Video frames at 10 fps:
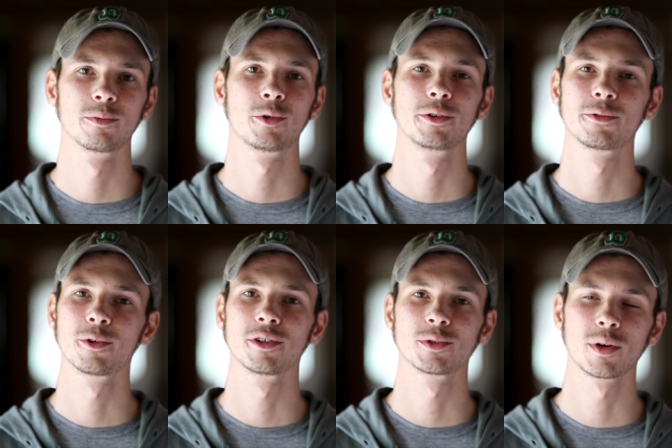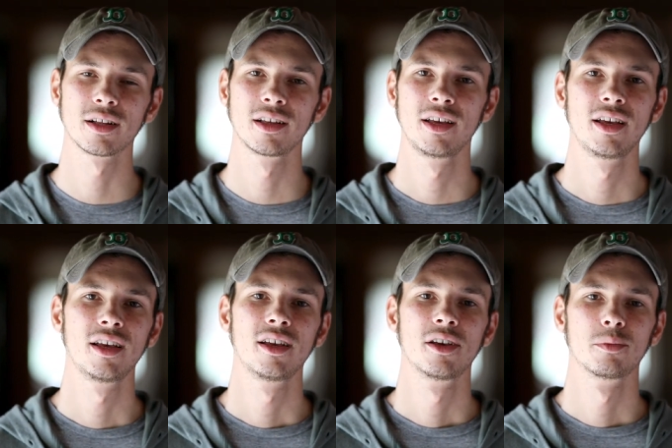1.4 as well,
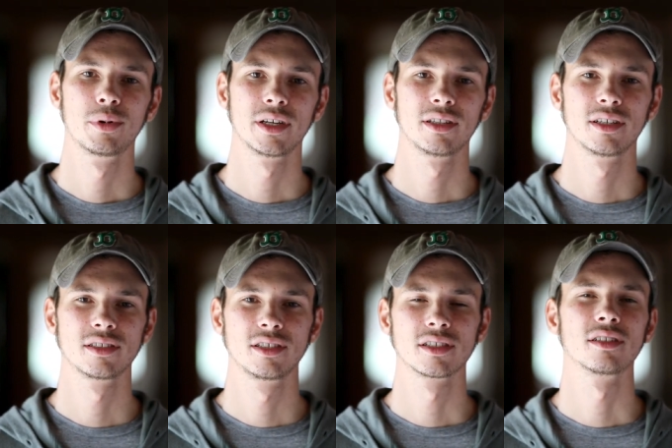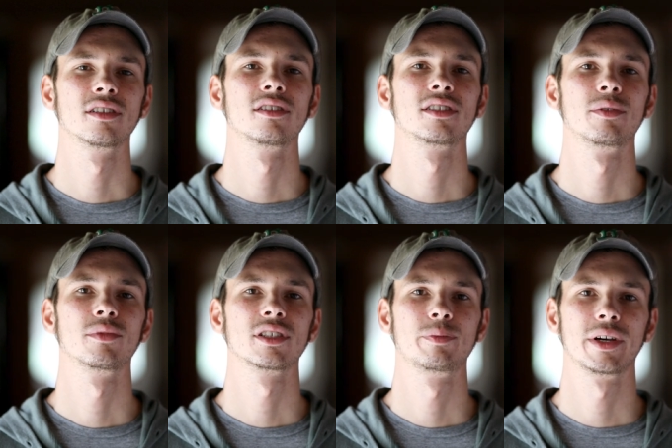but there's just a little
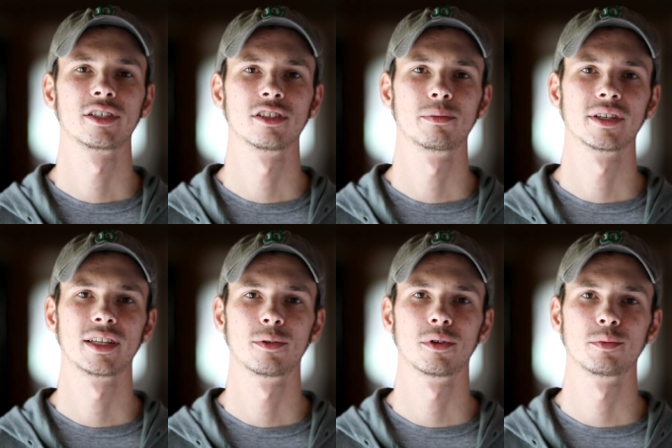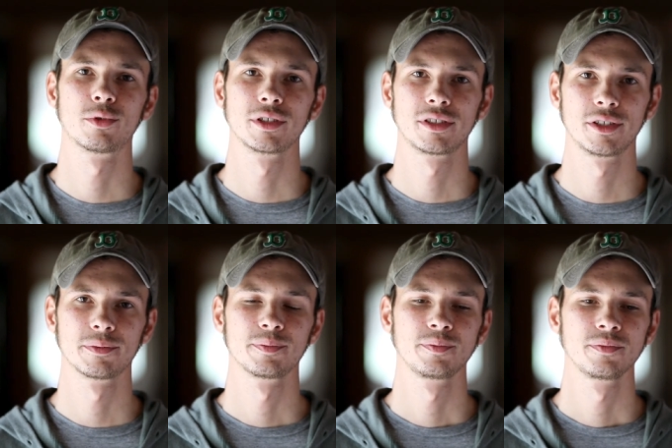something special about that
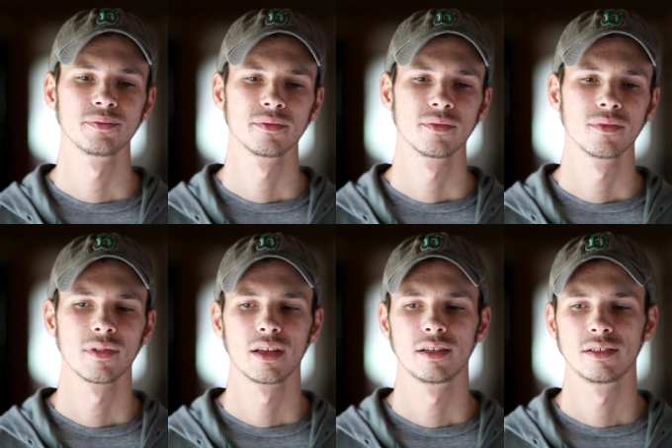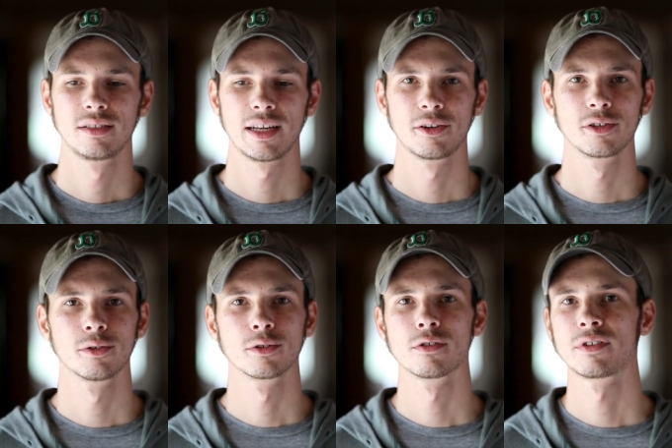1.2. Now
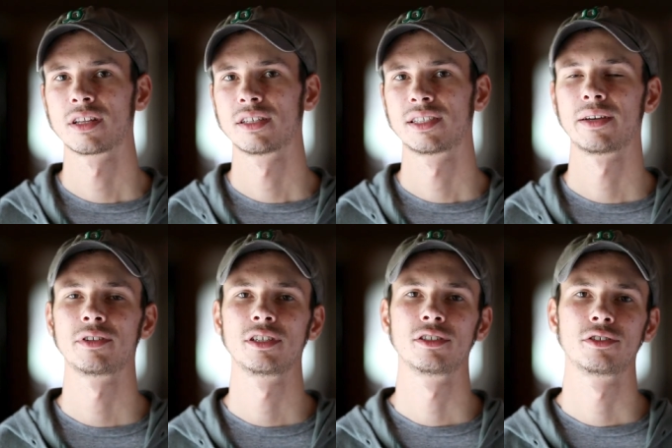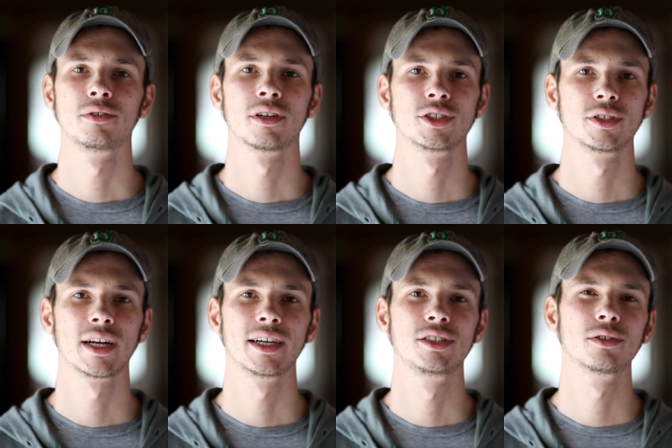going over to the 70 to 200,
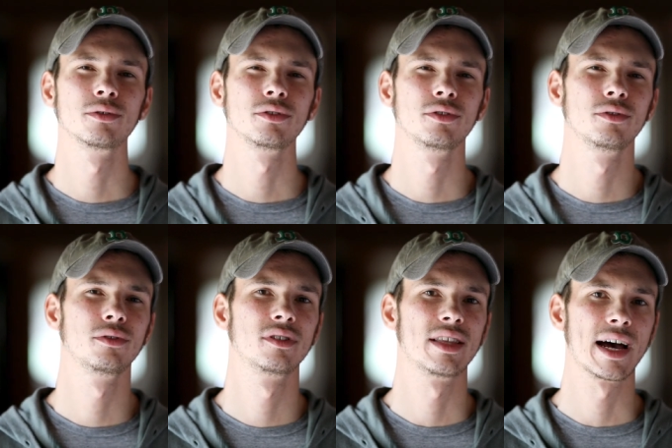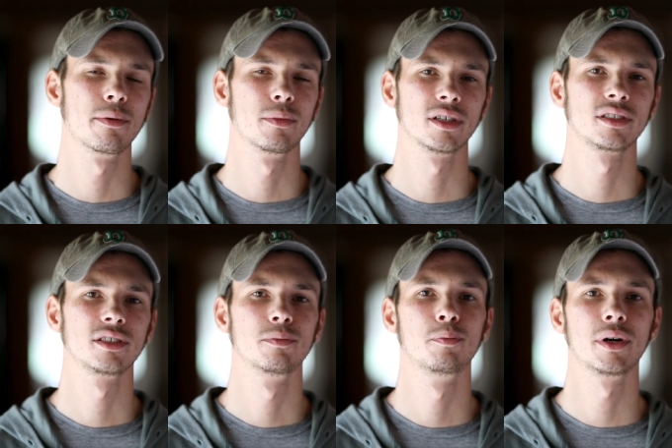I don't use that
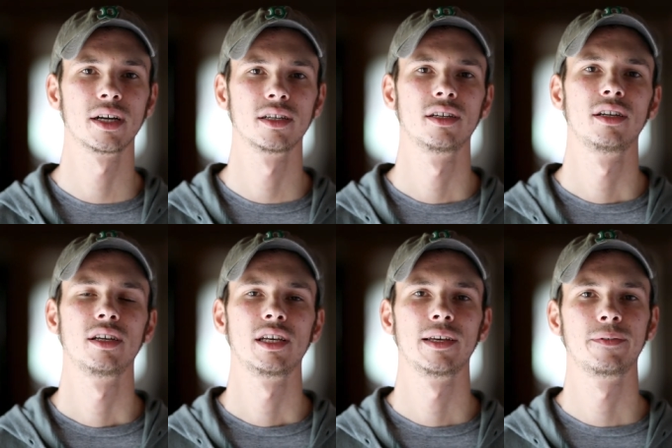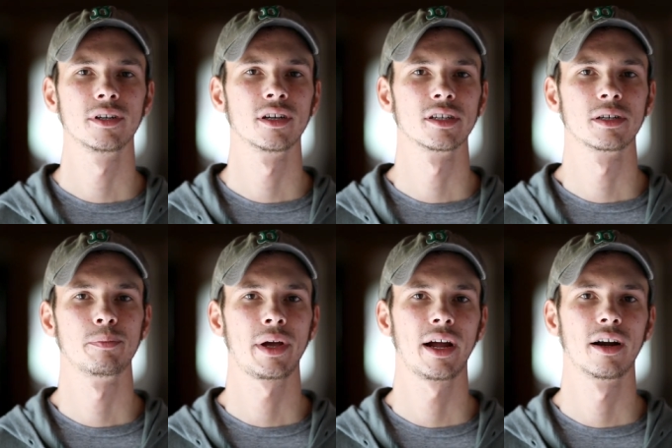much, but if you're going to
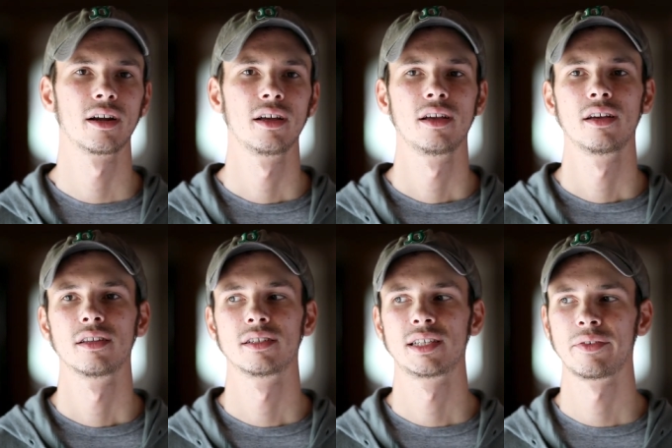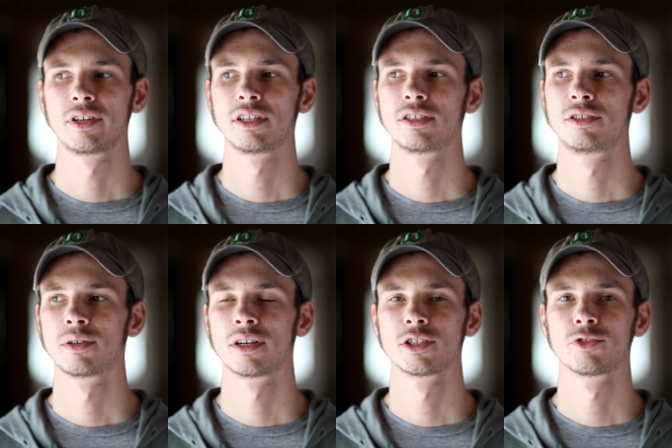compare, the 70 to
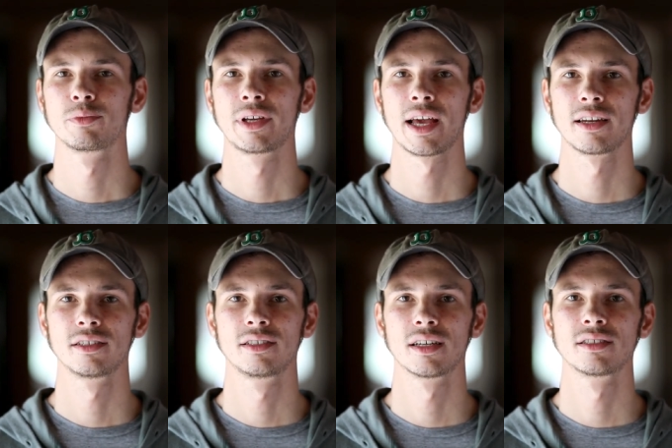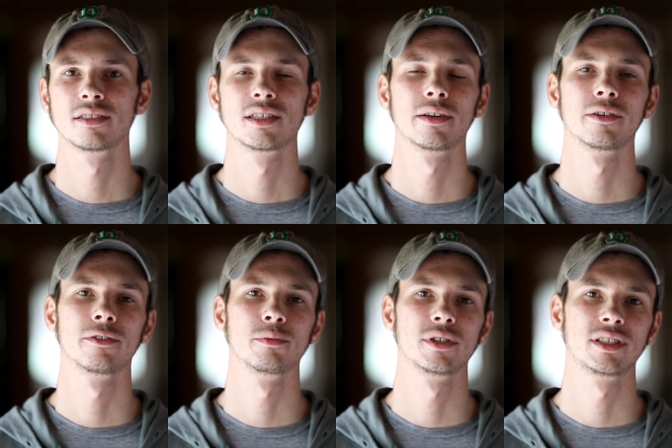200 from Canon doesn't suffer
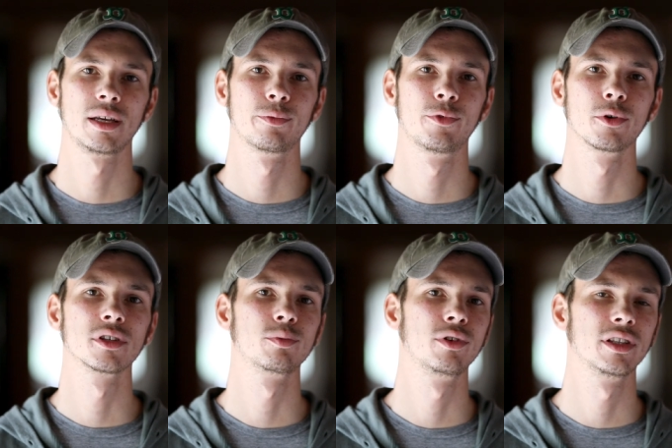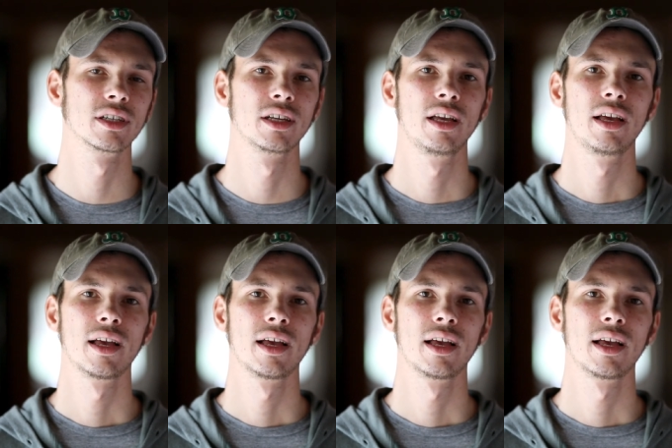from the same focus breathing